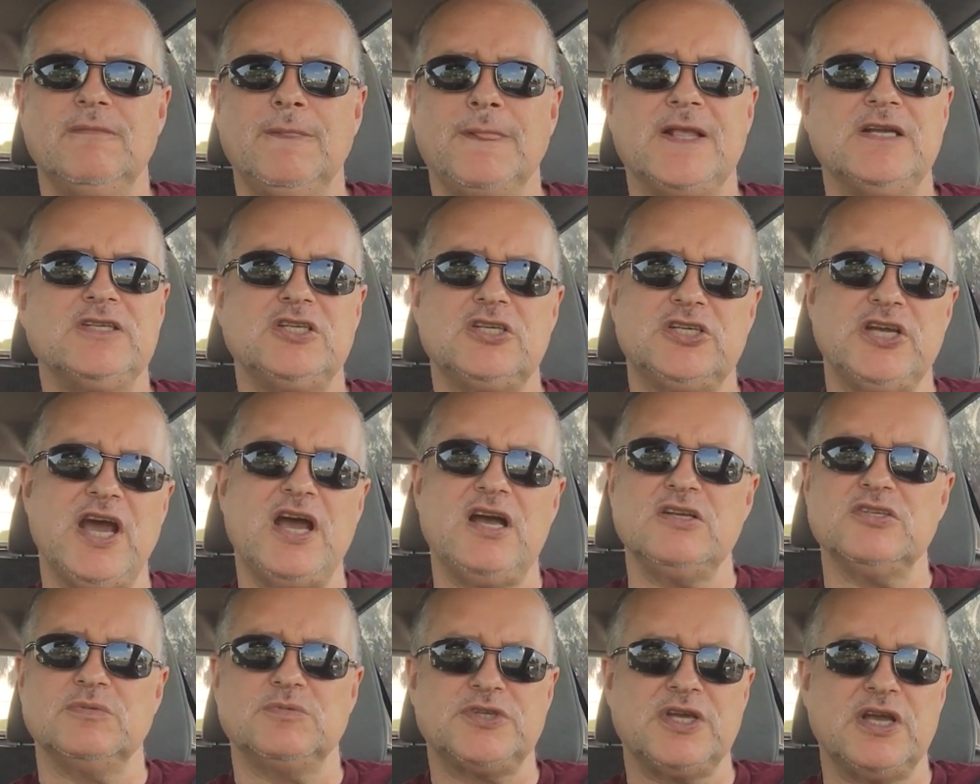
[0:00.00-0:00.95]
Because you
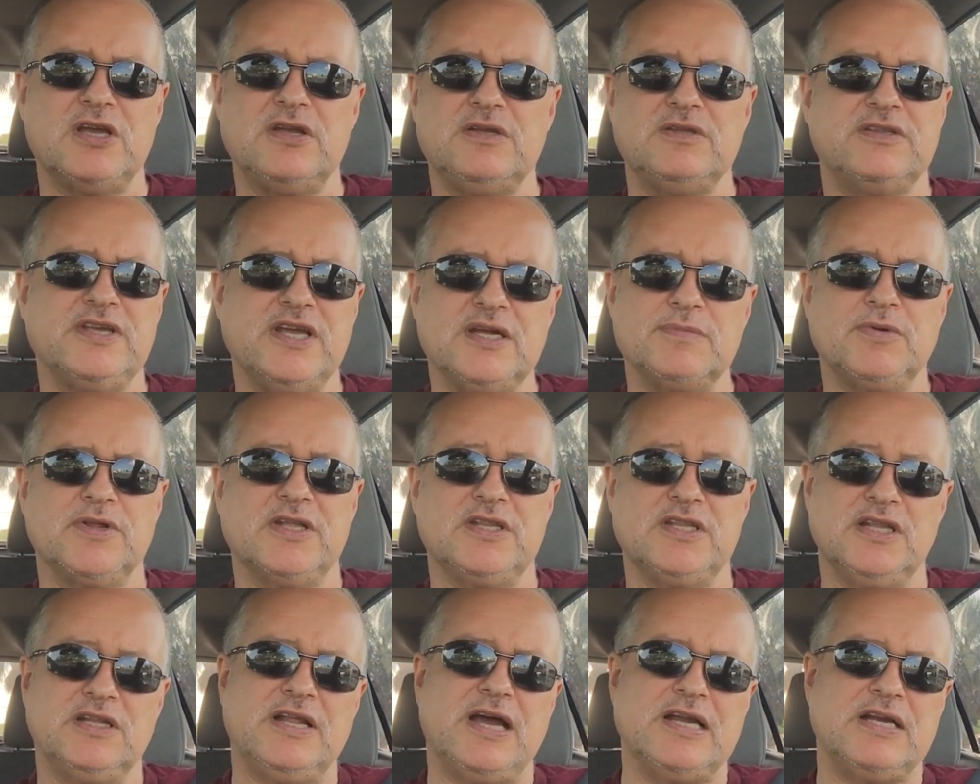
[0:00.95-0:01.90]
challenge them, say, think about it,
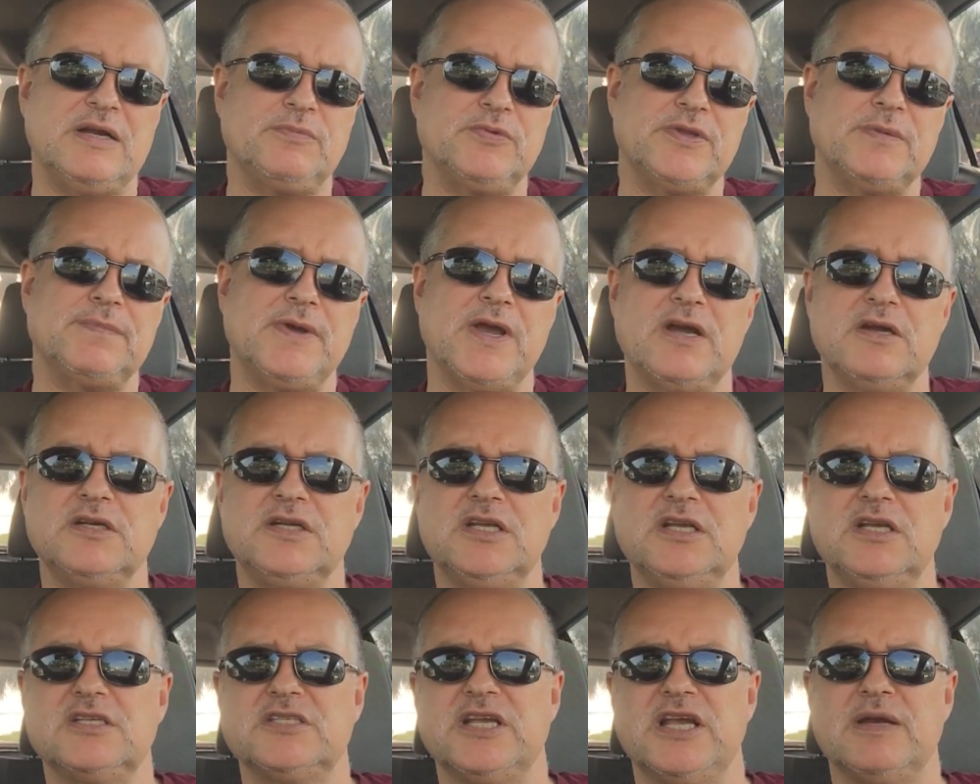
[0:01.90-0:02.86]
then line up with the
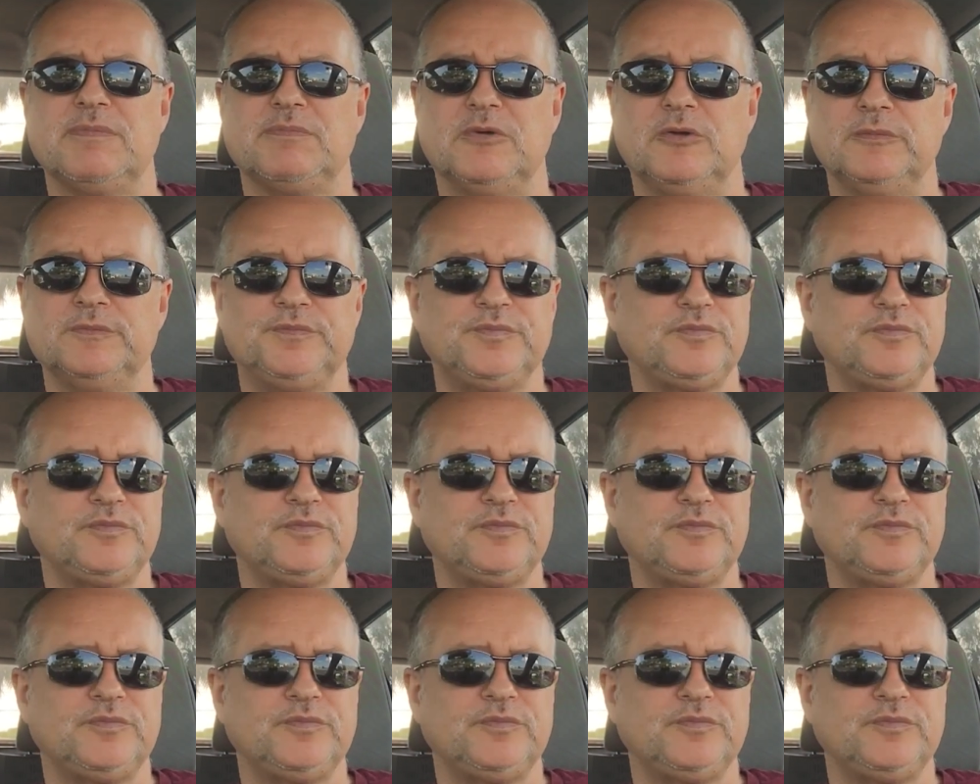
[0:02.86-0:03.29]
parenting example.